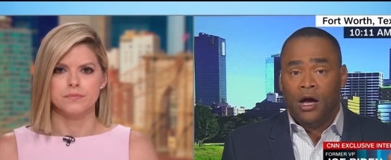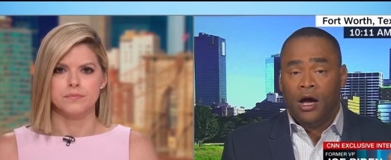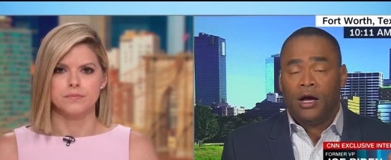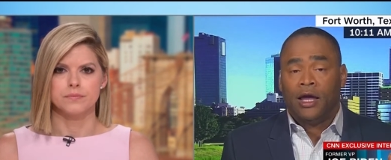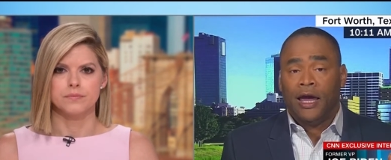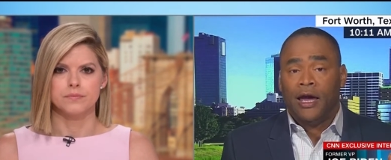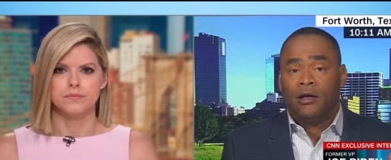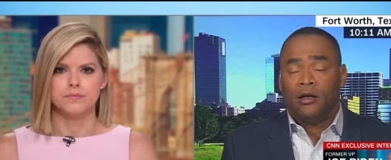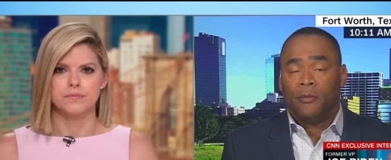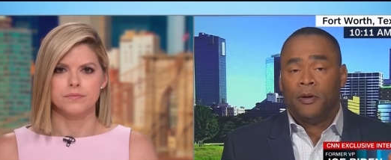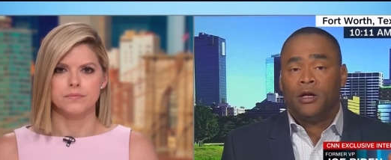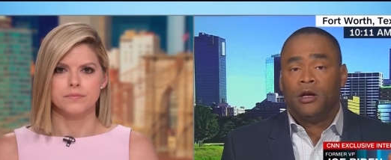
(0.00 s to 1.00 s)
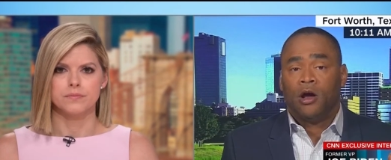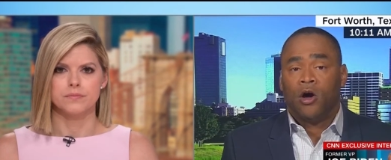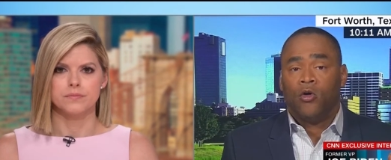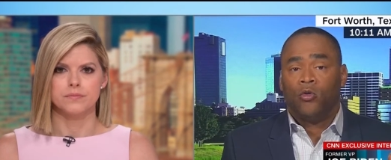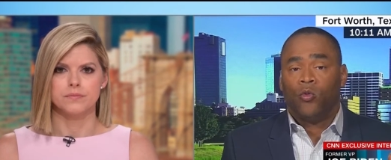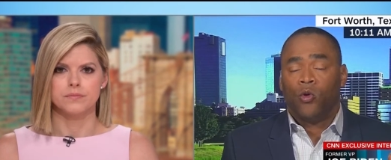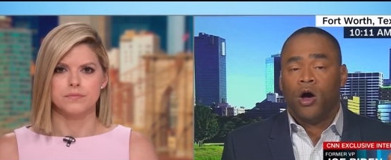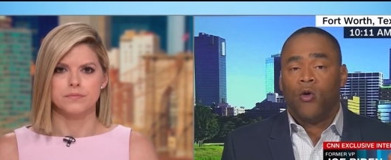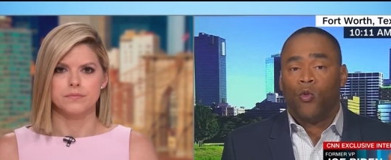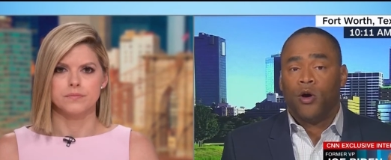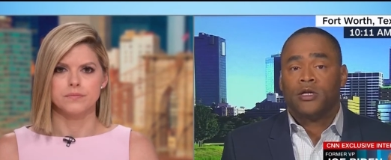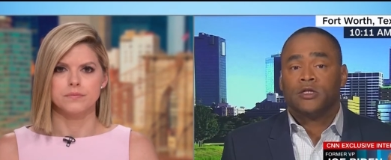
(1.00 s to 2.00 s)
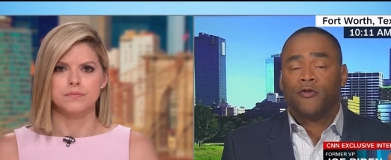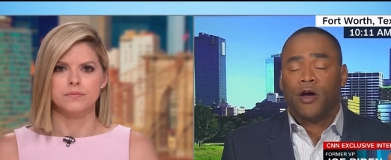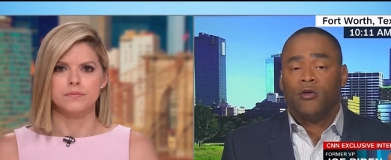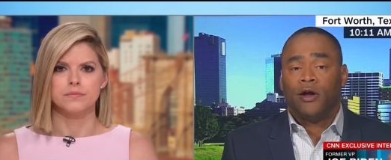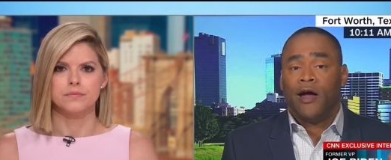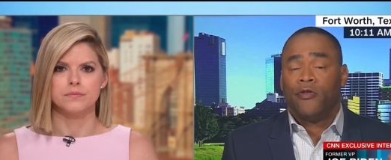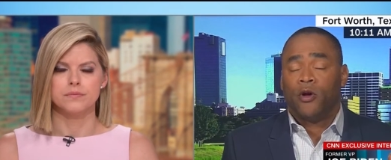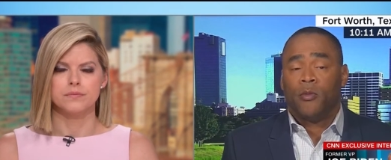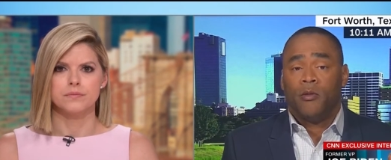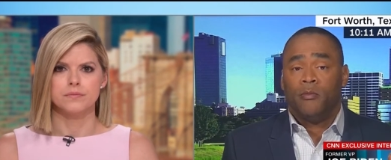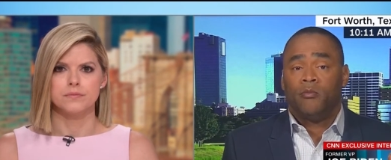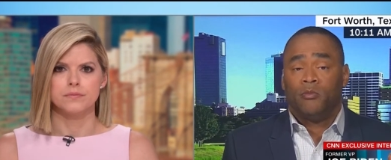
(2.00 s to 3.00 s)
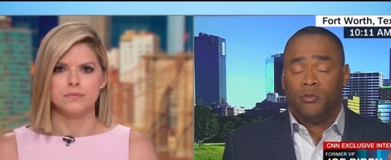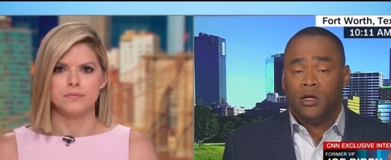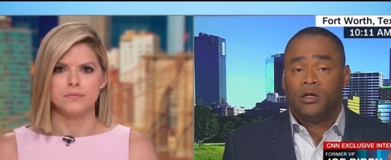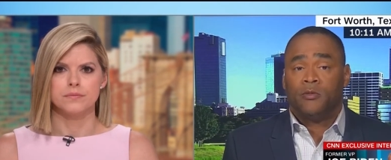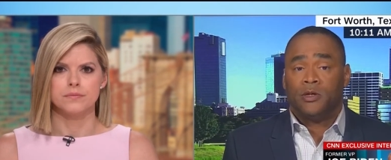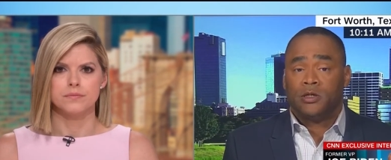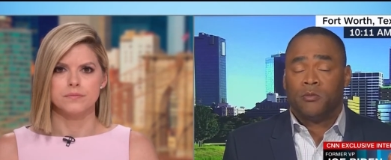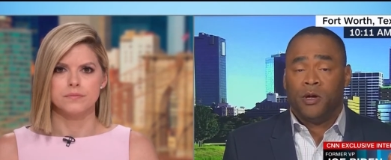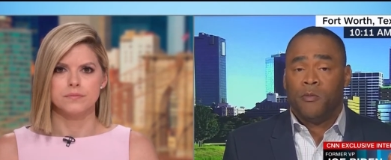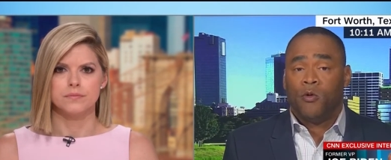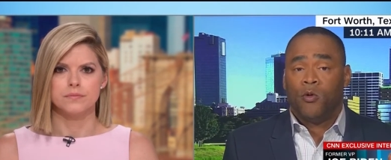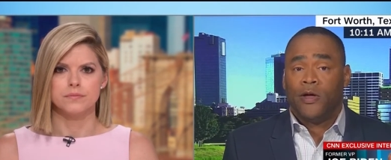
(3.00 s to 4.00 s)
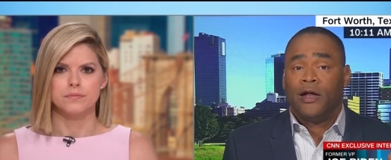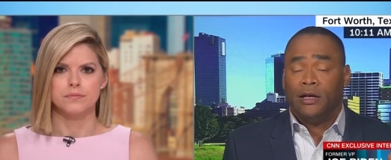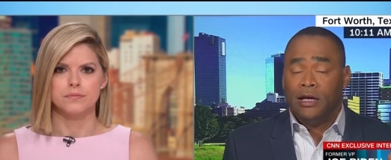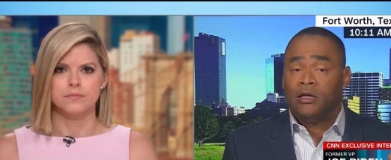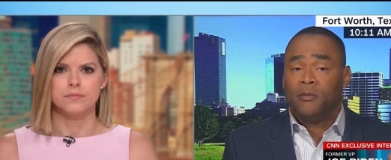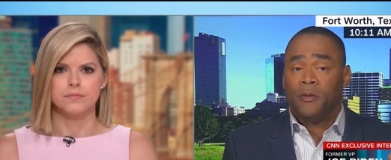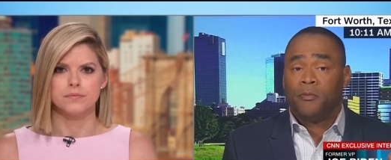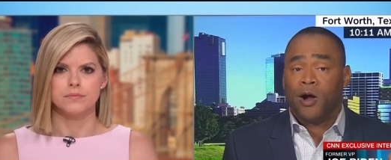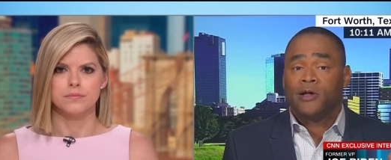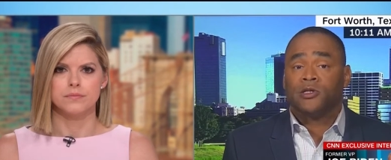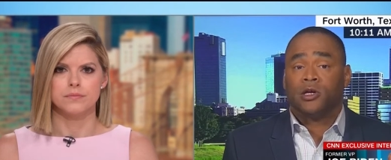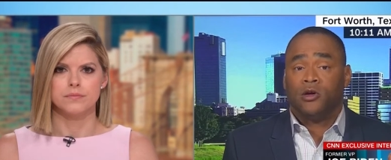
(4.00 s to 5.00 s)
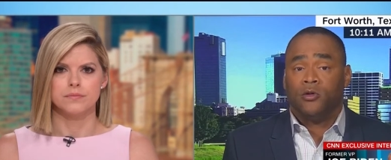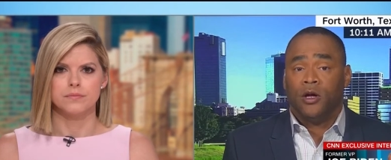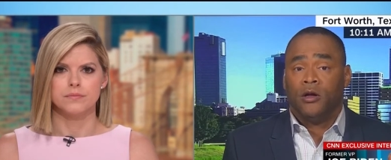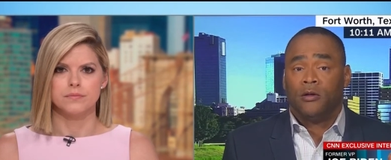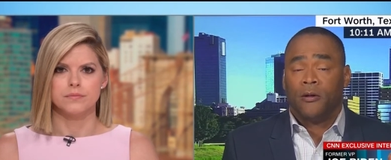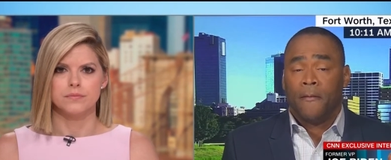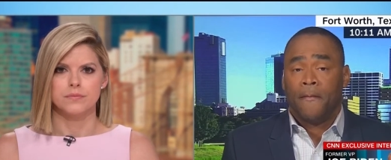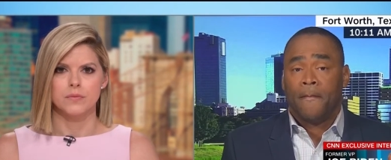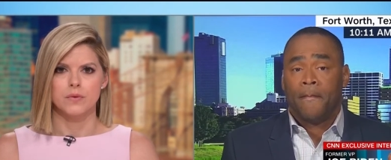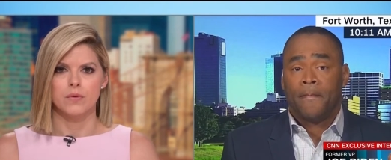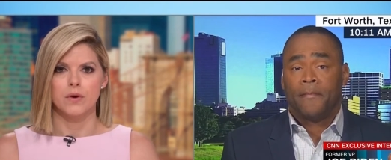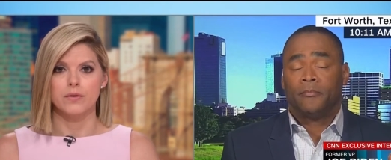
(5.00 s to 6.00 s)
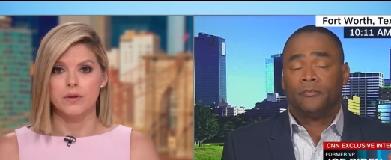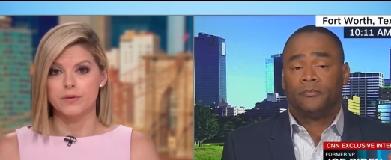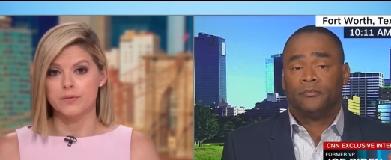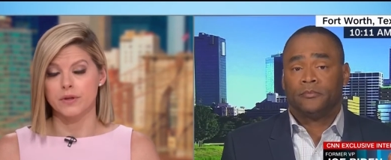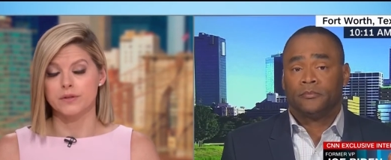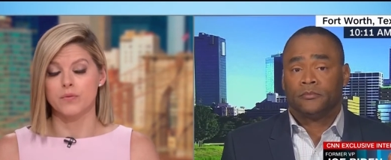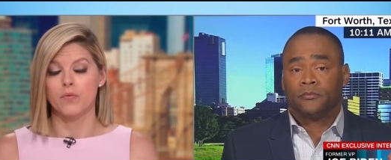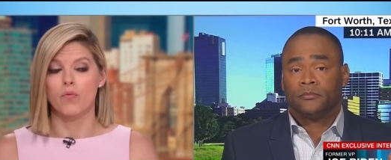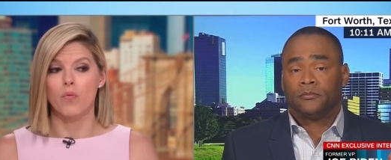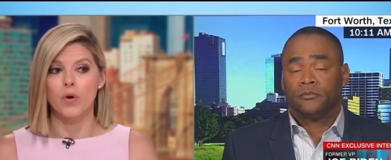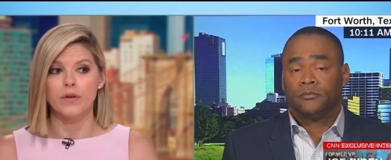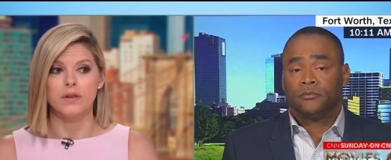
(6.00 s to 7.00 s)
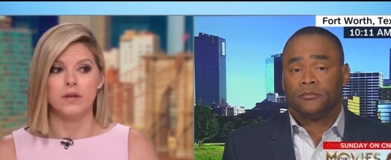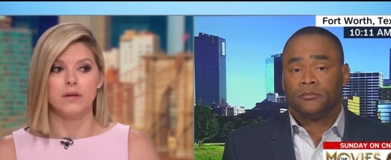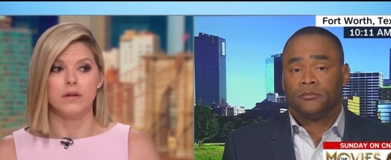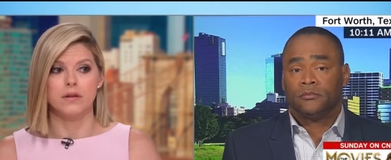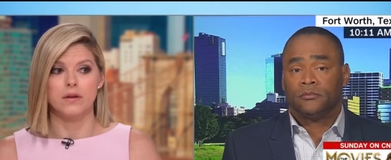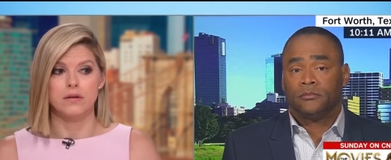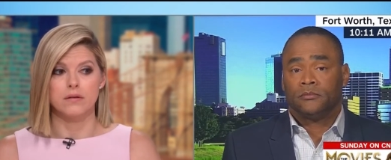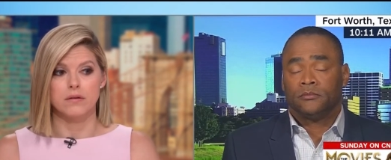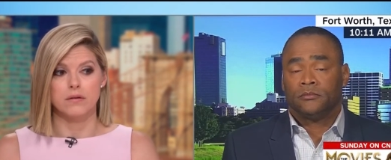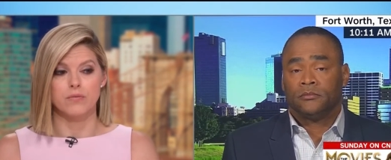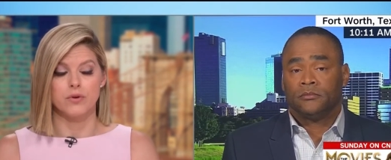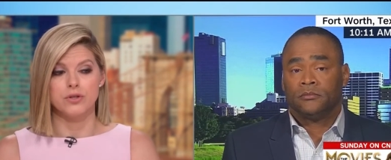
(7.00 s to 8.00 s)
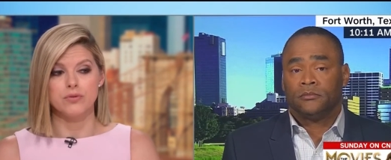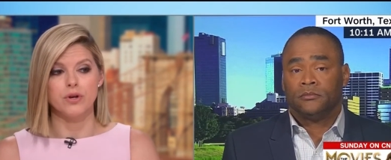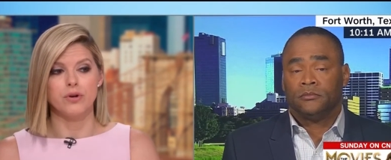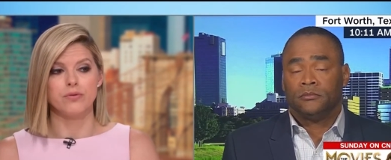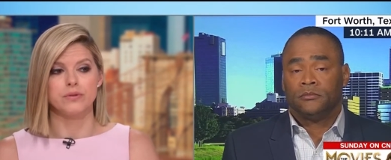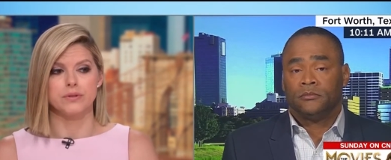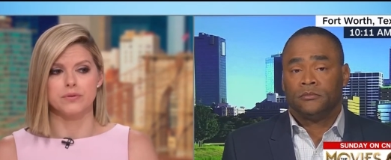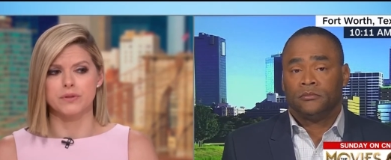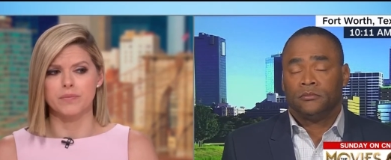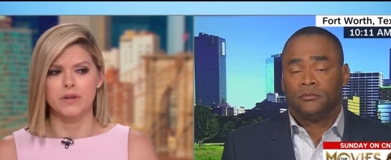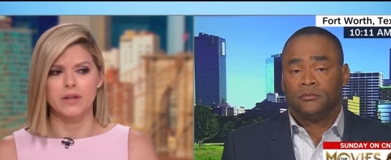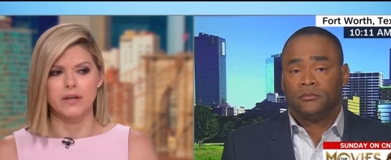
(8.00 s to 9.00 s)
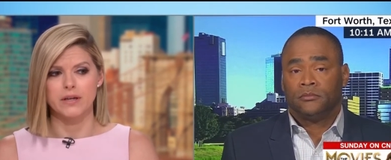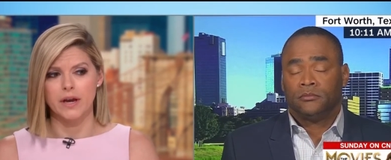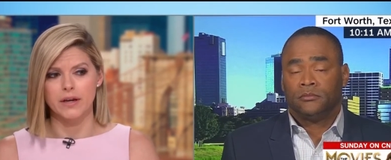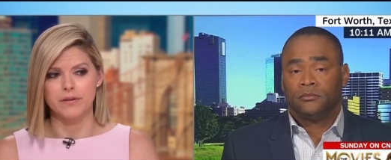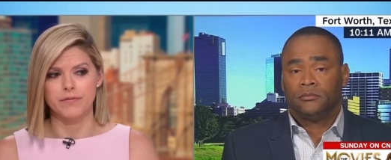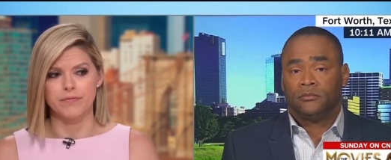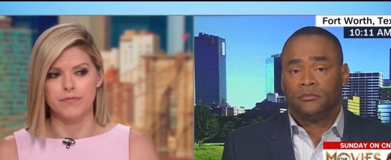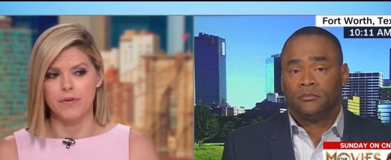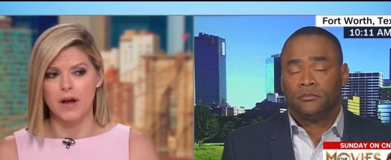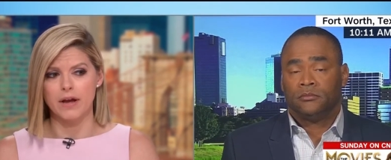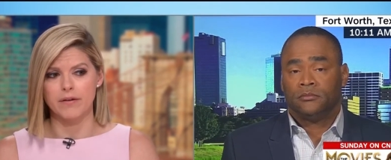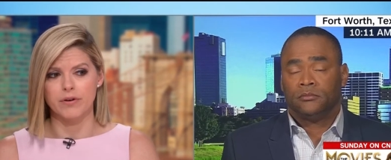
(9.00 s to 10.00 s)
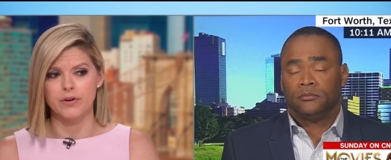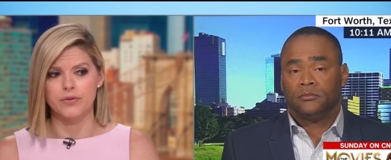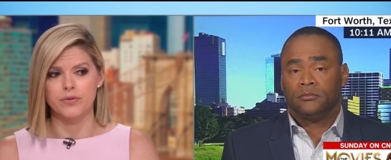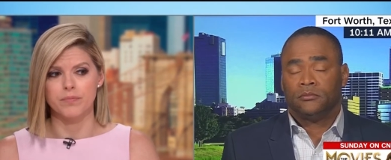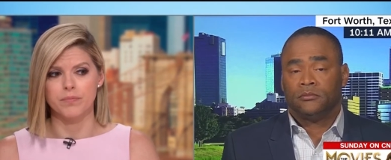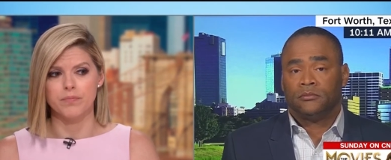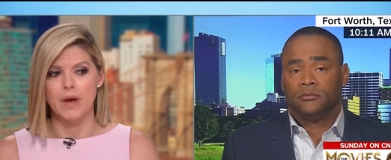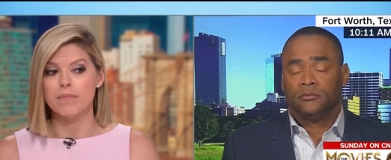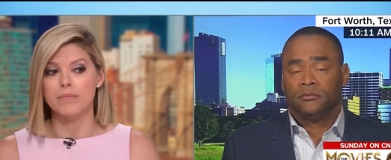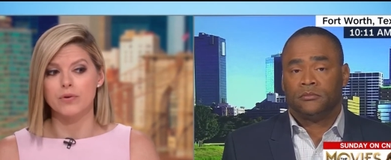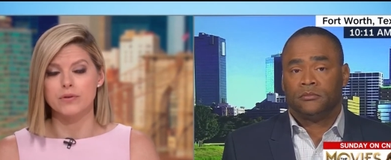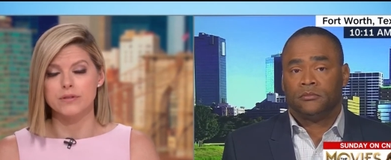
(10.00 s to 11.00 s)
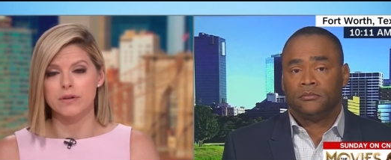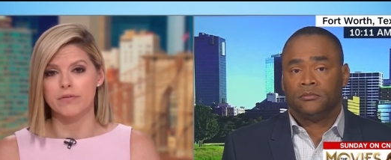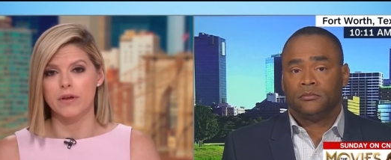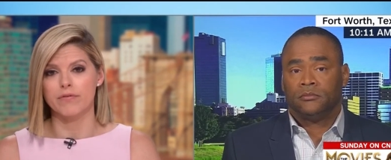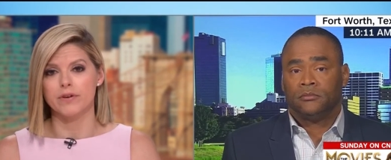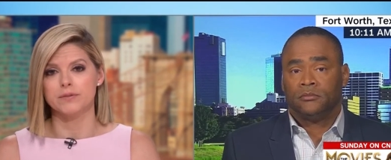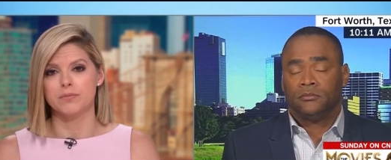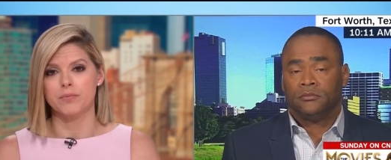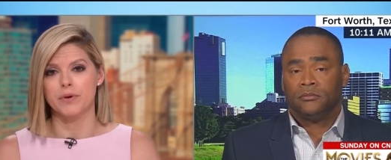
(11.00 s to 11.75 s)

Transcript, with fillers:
Speaker 1: again, depending on uh, what is found out, there may need to be some people that need to be prosecuted.
Speaker 2: Well, that, that's one thing that we do know is there's something like 9,500 members of that Facebook